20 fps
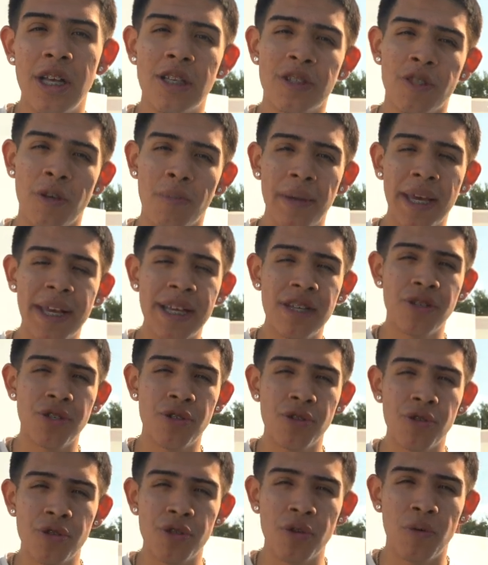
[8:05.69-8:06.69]
So pick and
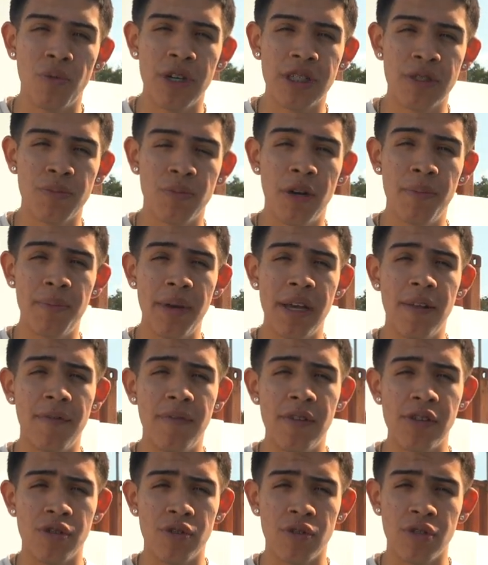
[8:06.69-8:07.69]
choose what's more
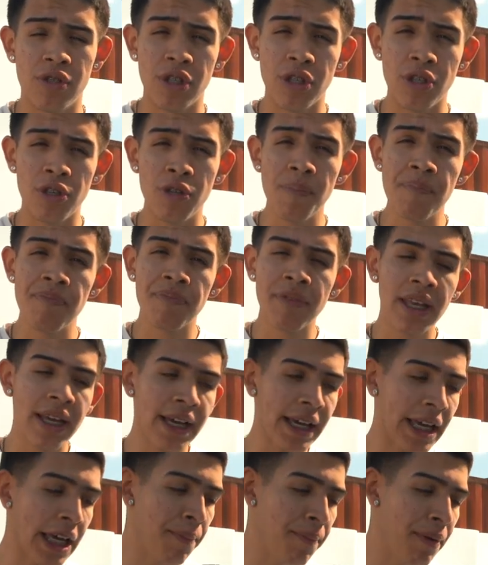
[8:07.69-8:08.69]
beneficial to you.
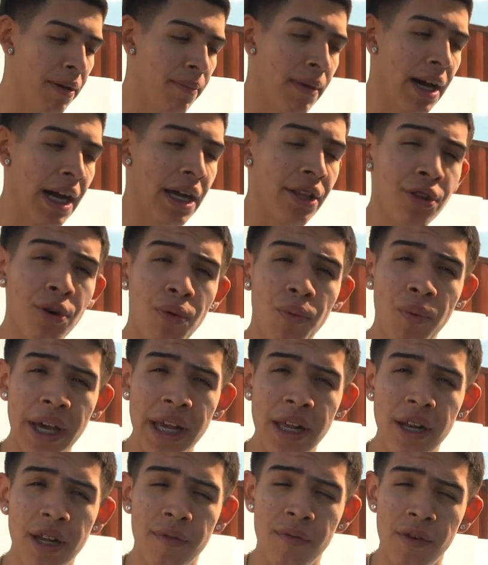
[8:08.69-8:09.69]
Keep in mind the
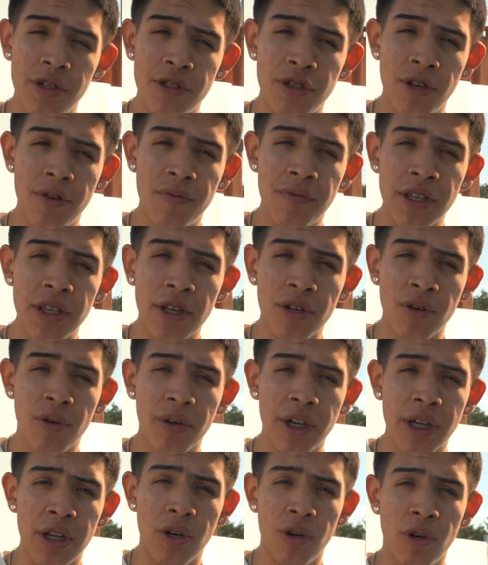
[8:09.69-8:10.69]
weight of what your vehicle
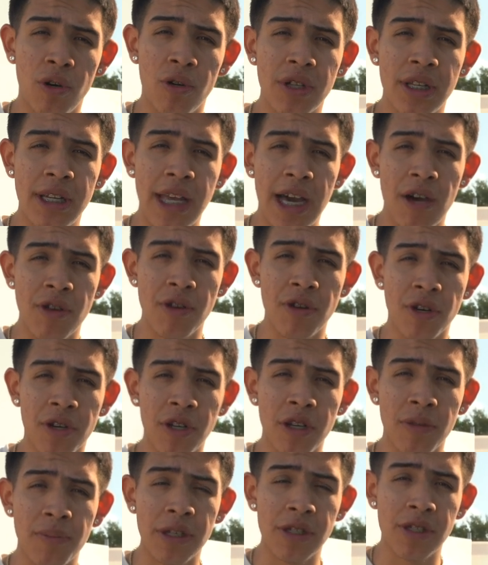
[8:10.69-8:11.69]
can hold and how you're
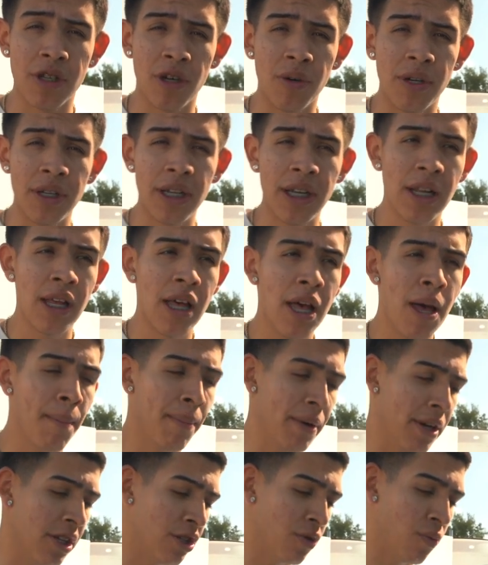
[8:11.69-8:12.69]
going to be towing it,
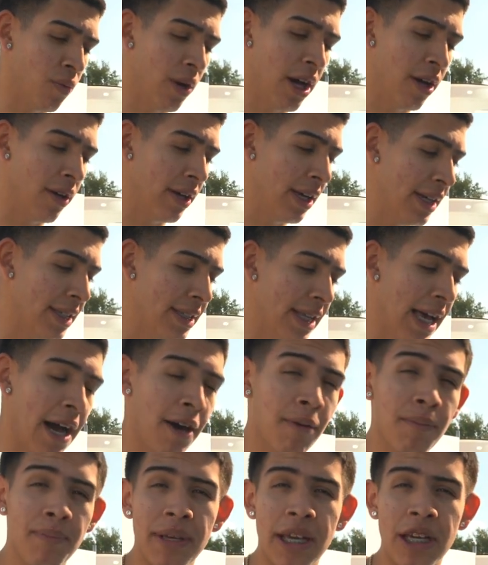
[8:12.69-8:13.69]
but as well as
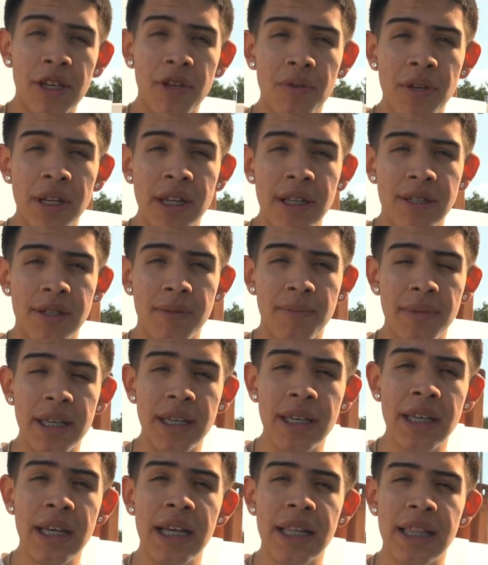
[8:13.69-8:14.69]
how big you need it to
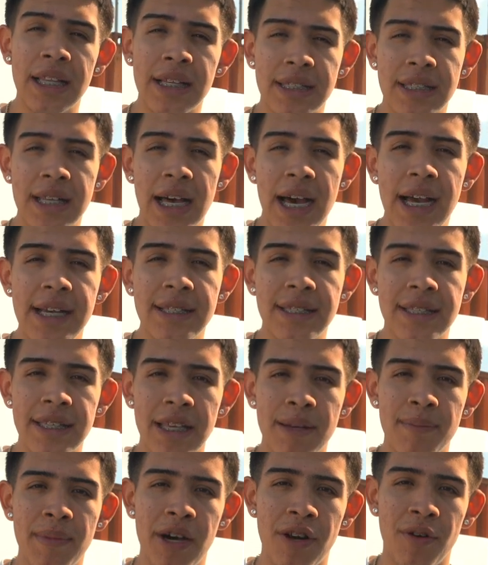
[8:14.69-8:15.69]
be, the size and
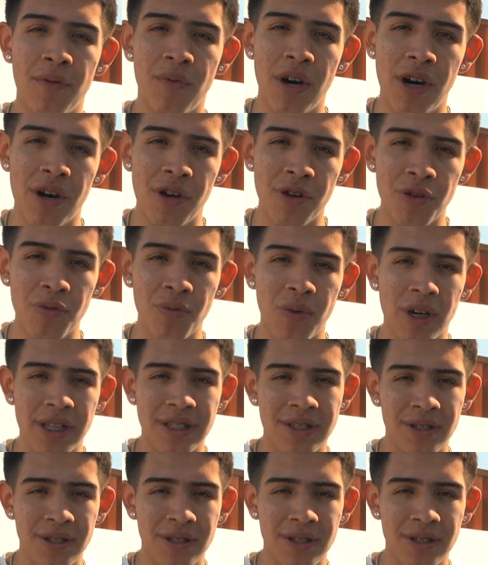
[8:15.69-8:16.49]
the amount of water you want it